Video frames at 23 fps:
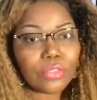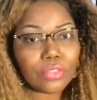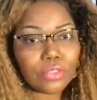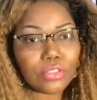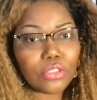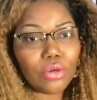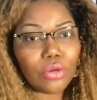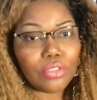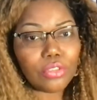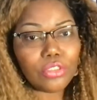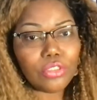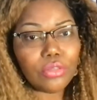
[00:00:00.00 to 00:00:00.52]

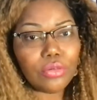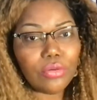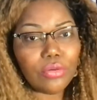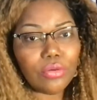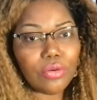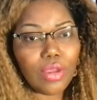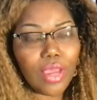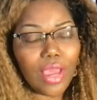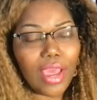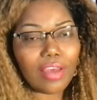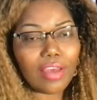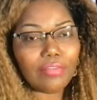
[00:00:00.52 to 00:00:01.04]
So
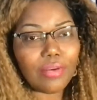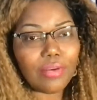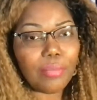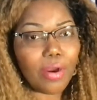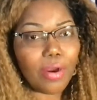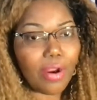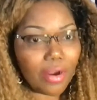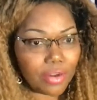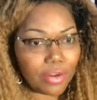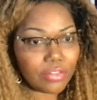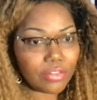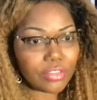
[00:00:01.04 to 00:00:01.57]
to have a
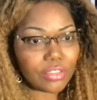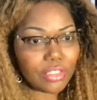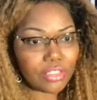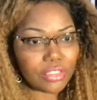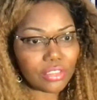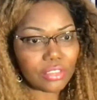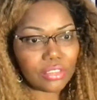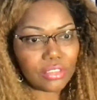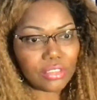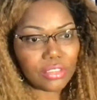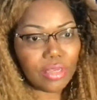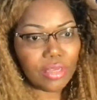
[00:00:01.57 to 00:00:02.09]
partner such
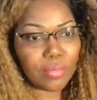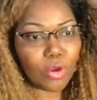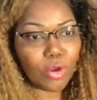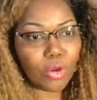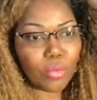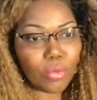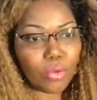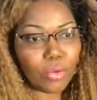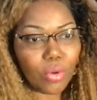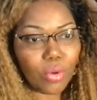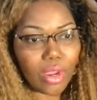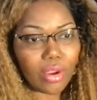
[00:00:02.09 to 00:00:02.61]
as
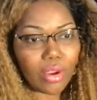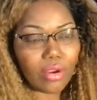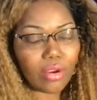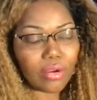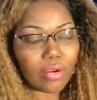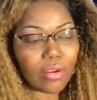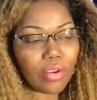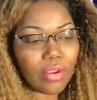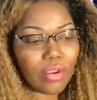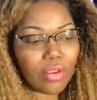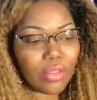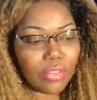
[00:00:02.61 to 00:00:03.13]
T-Mobile
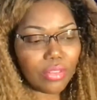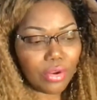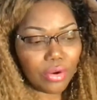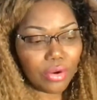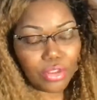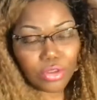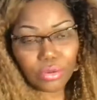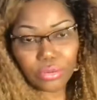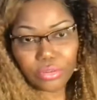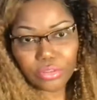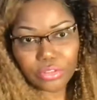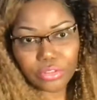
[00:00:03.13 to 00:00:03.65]
where their
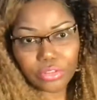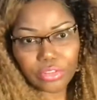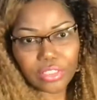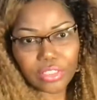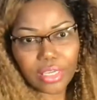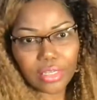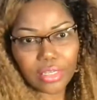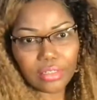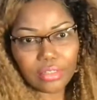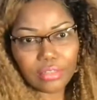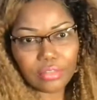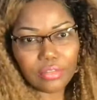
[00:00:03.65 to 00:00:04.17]
users
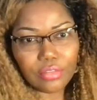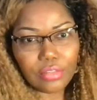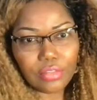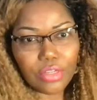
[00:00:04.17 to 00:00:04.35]
can,